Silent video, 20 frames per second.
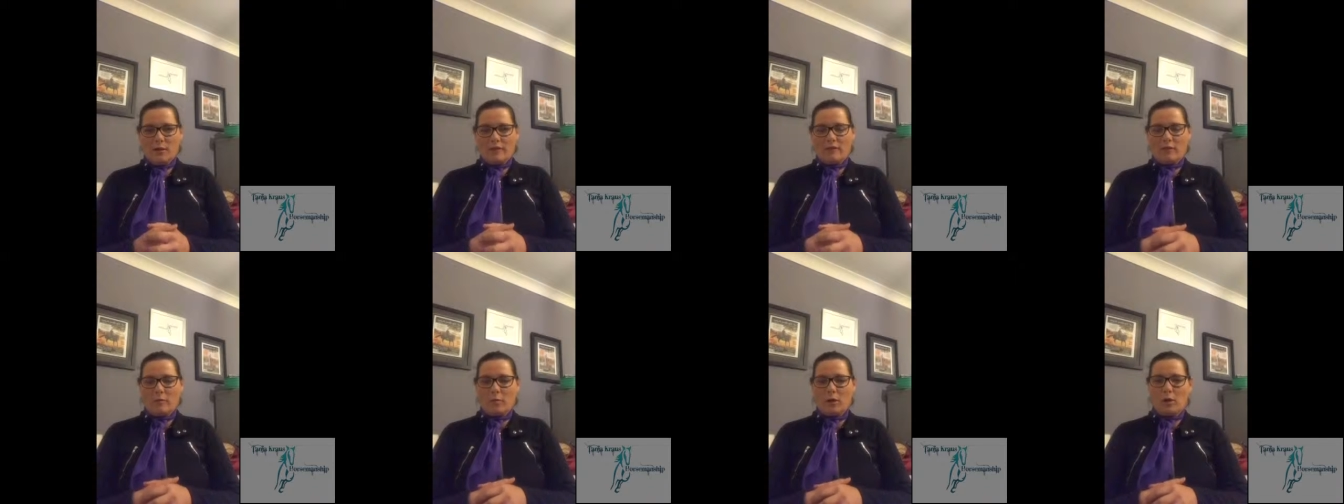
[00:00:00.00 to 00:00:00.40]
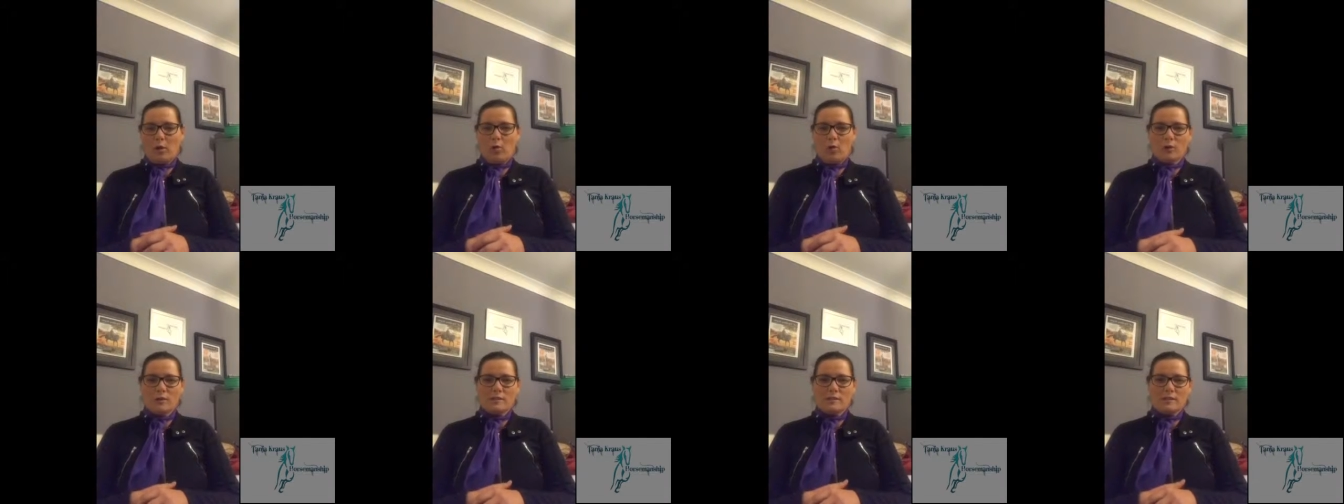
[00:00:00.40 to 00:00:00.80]
away from my
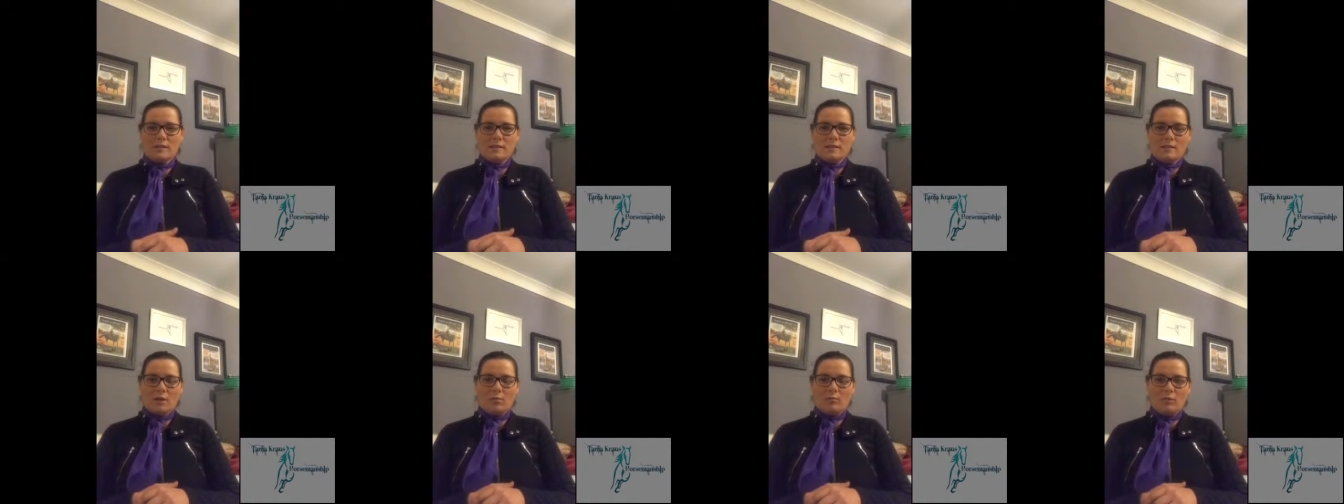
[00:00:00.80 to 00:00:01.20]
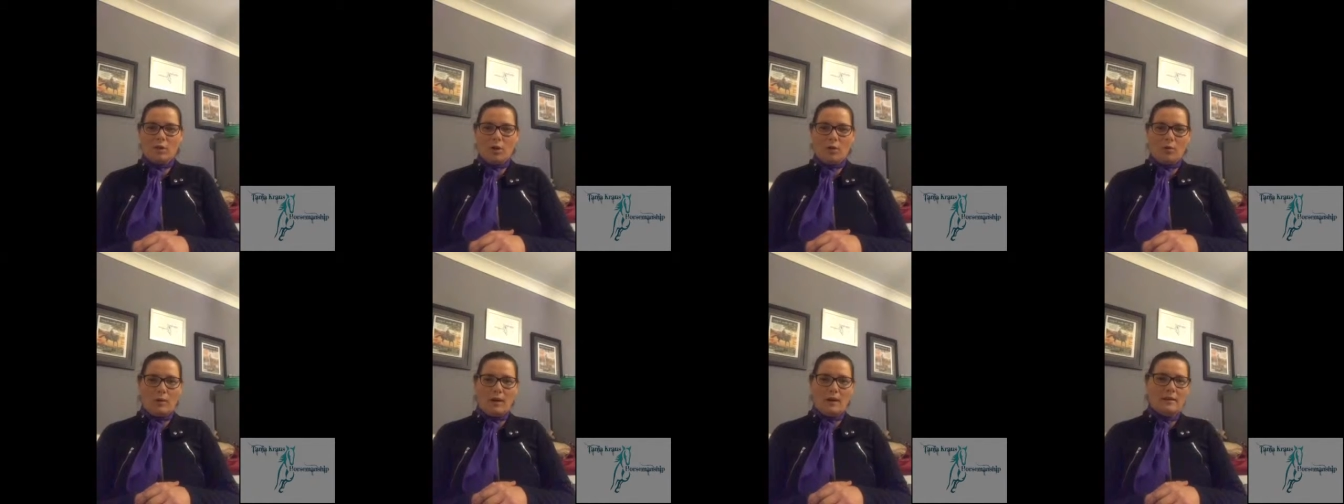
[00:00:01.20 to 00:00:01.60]
horses. I'm
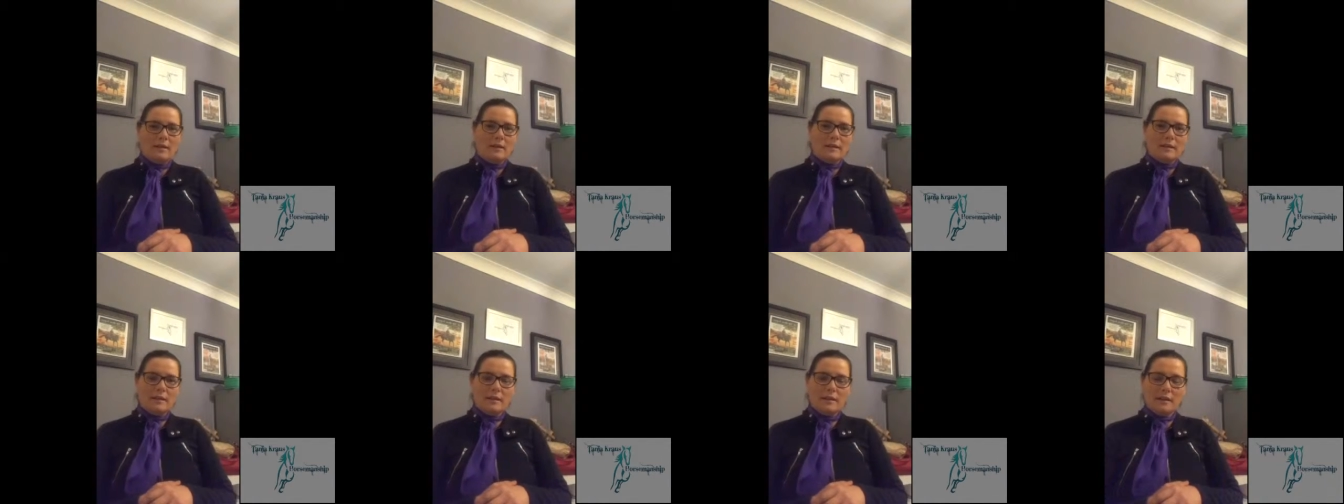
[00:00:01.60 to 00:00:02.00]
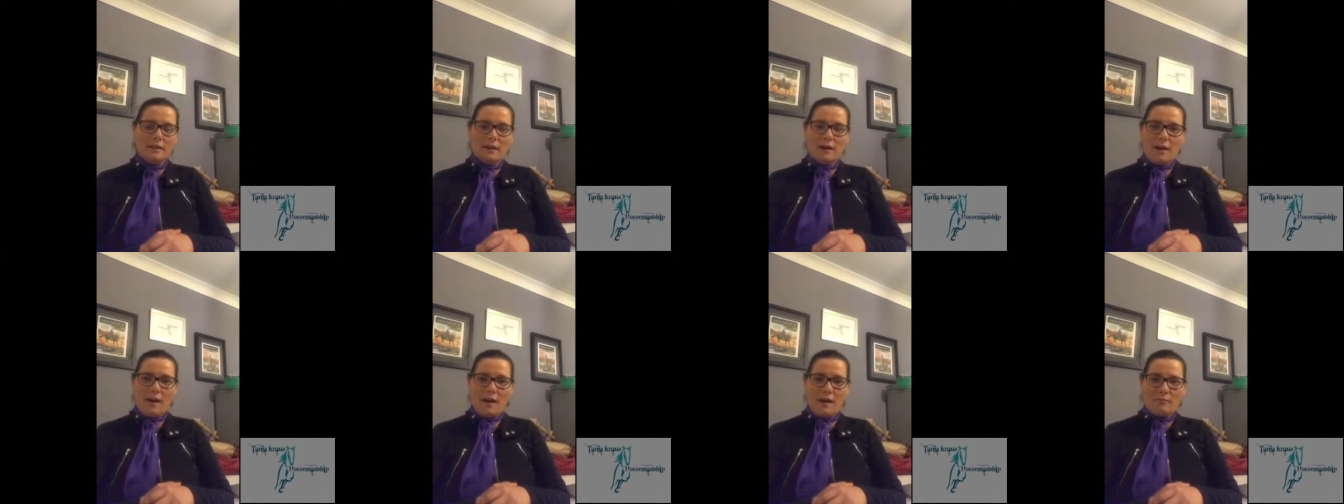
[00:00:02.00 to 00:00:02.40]
nowhere
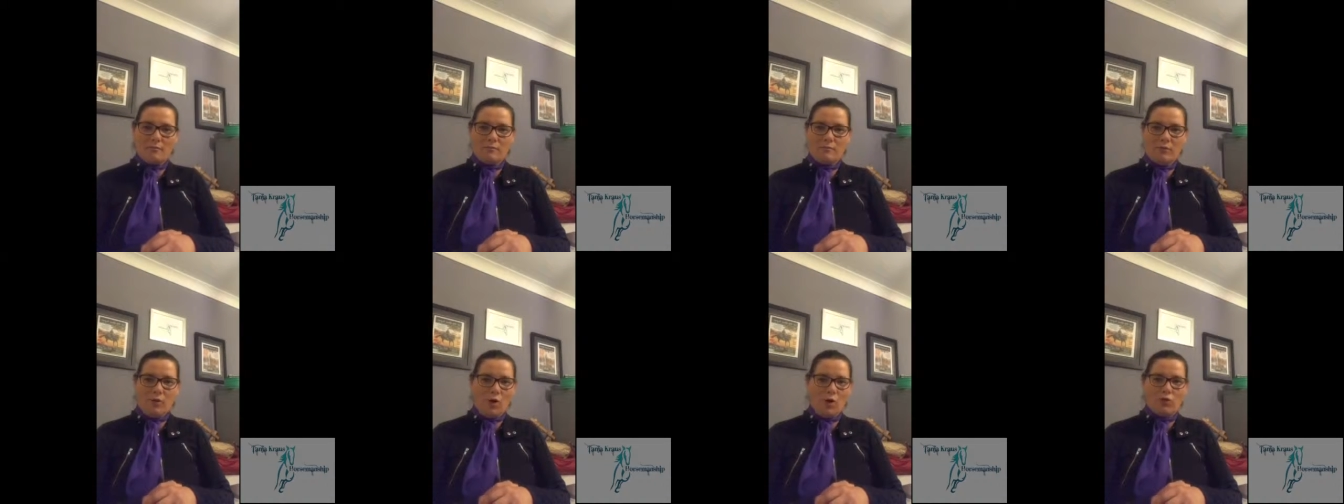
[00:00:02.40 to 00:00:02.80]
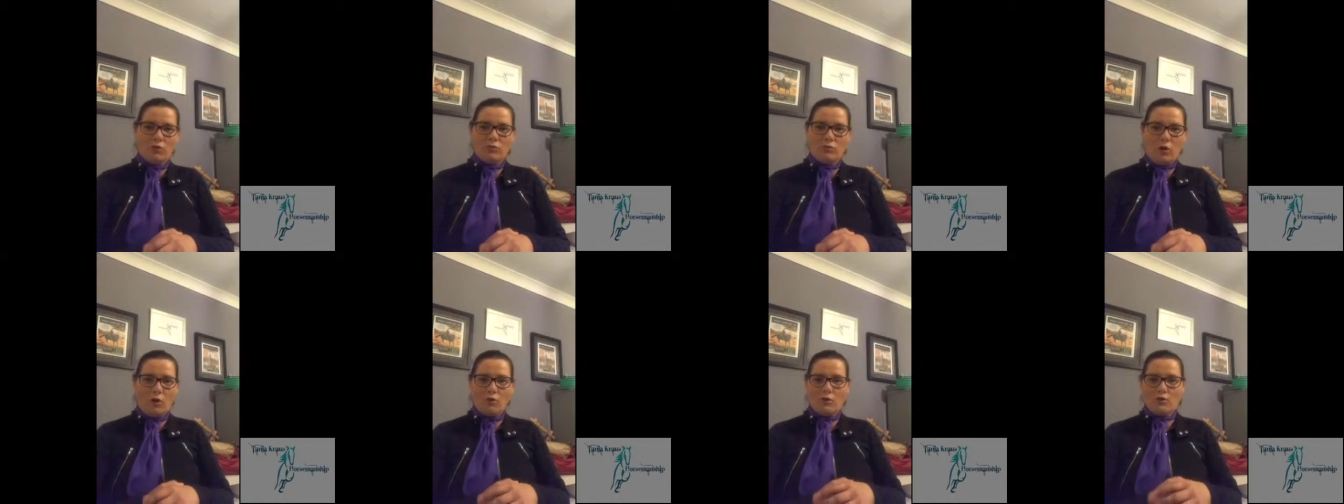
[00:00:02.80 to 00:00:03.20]
near
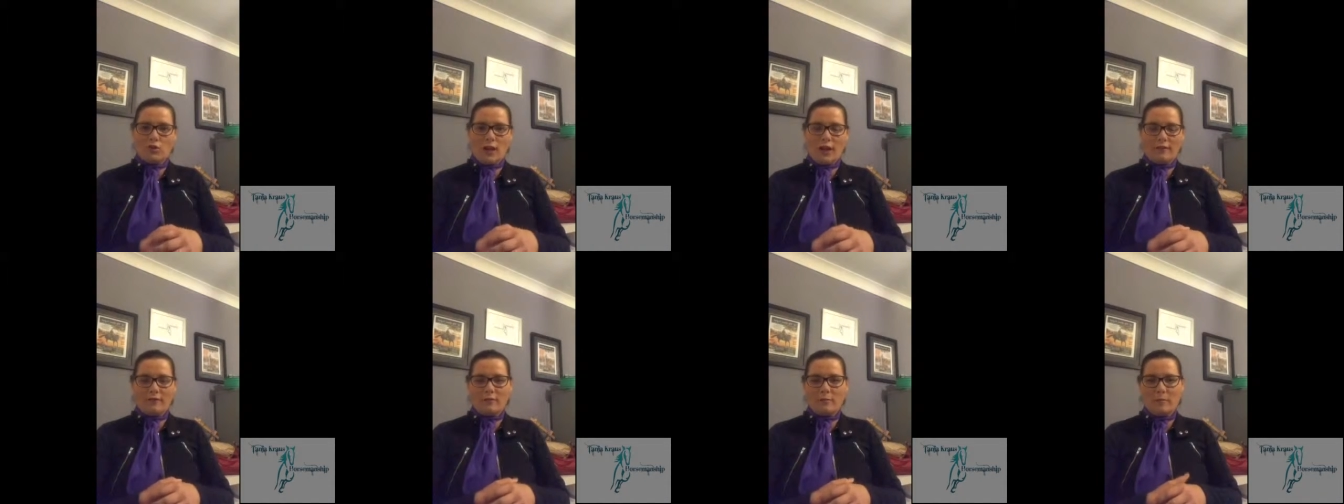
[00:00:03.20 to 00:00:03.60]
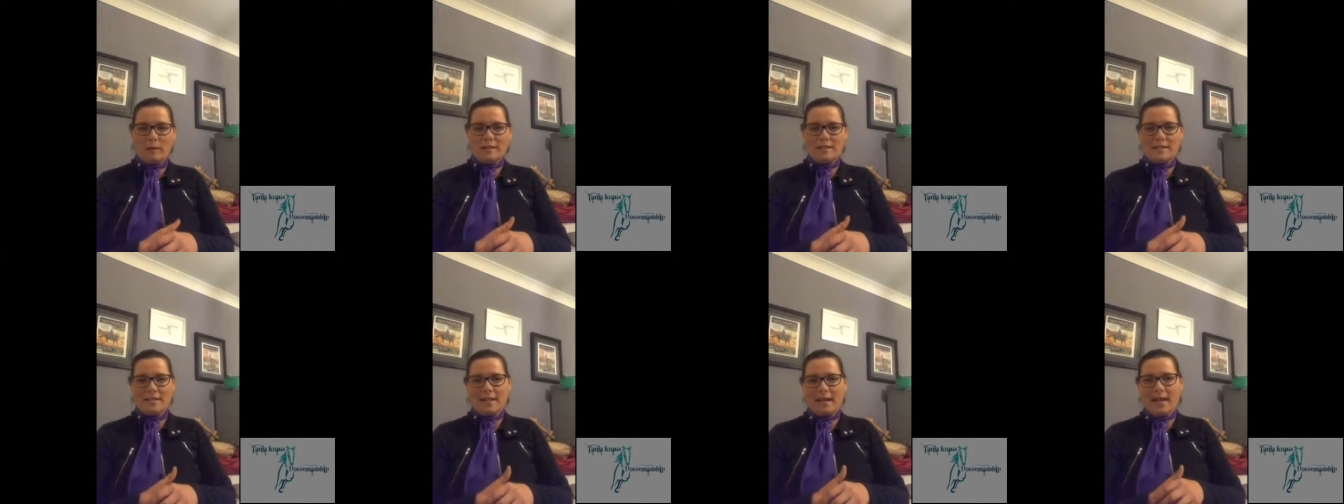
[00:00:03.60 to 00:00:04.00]
on track for my
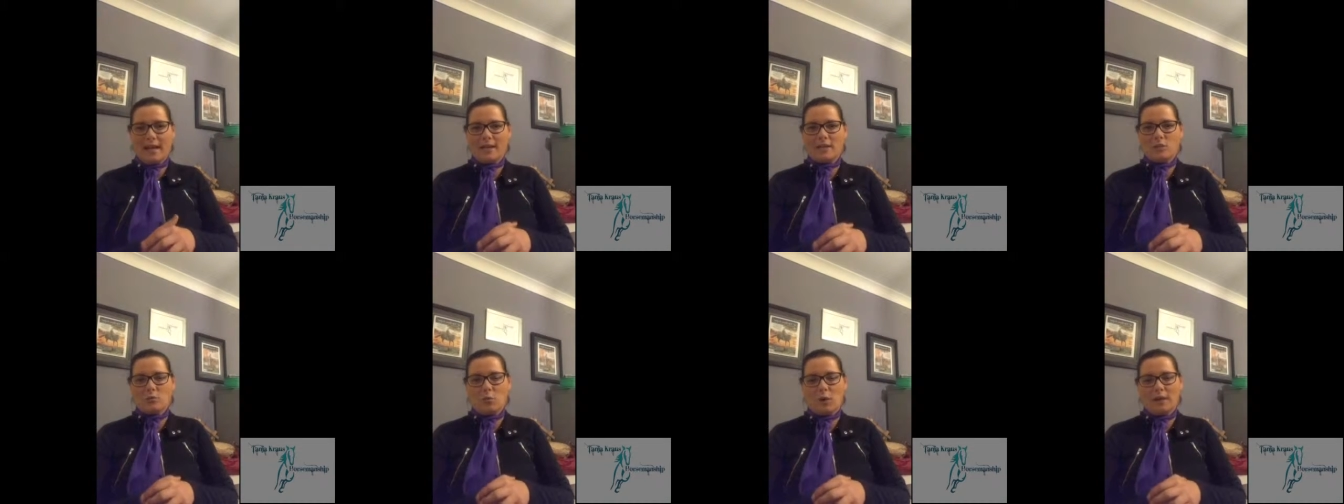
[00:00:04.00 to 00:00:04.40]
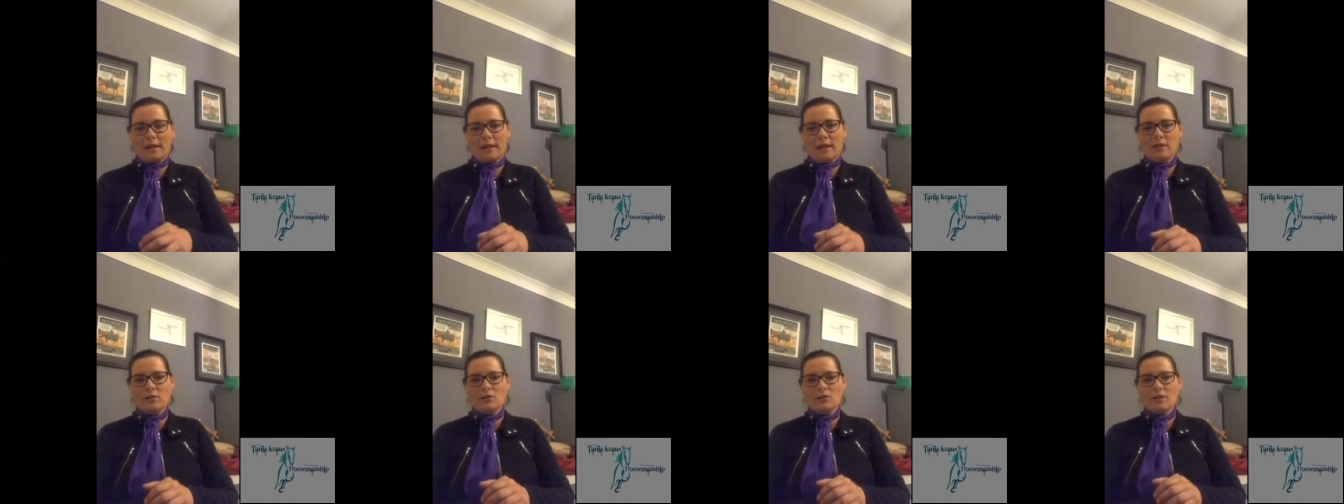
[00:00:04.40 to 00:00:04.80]
TKH
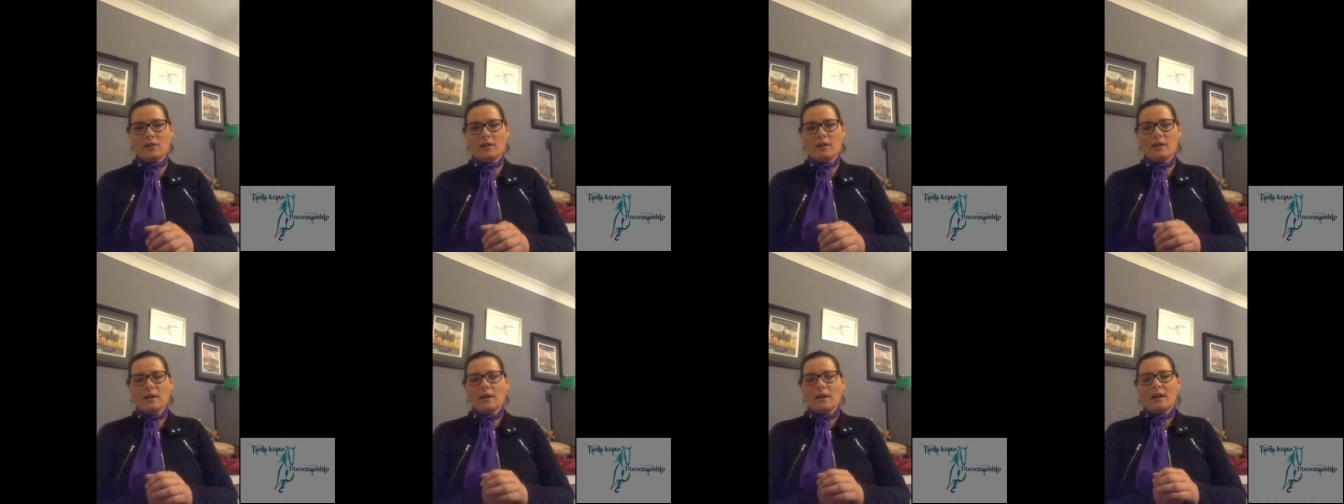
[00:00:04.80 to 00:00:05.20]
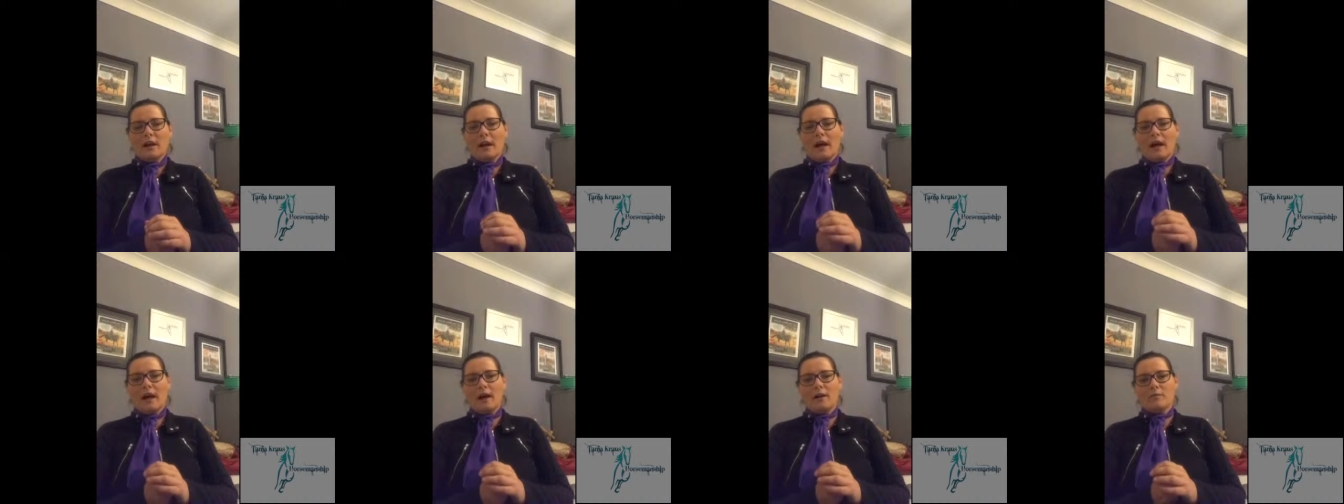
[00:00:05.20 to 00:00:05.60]

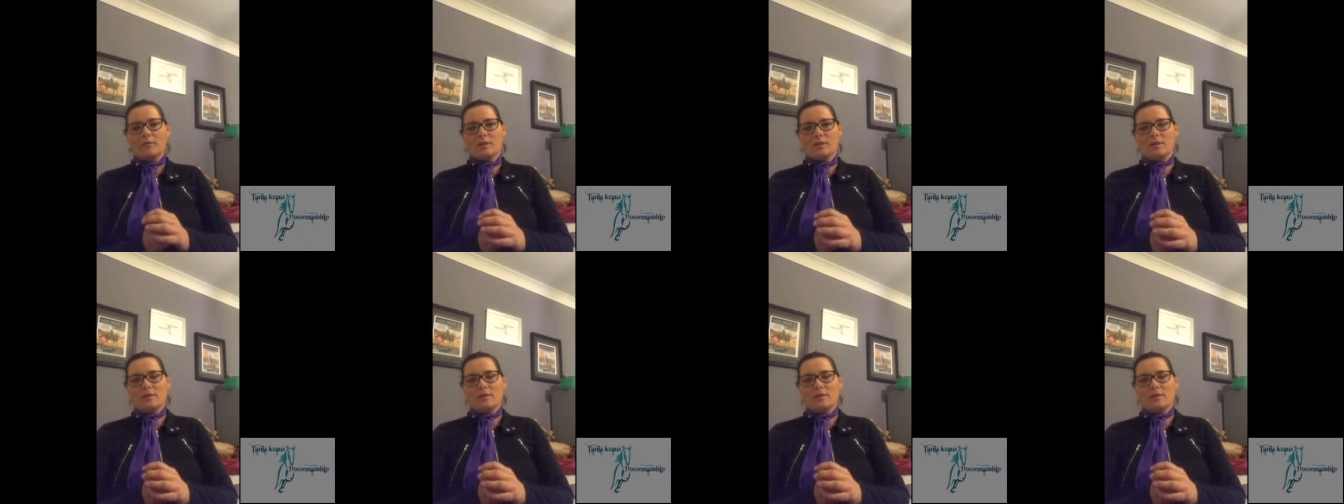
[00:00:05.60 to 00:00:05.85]
100.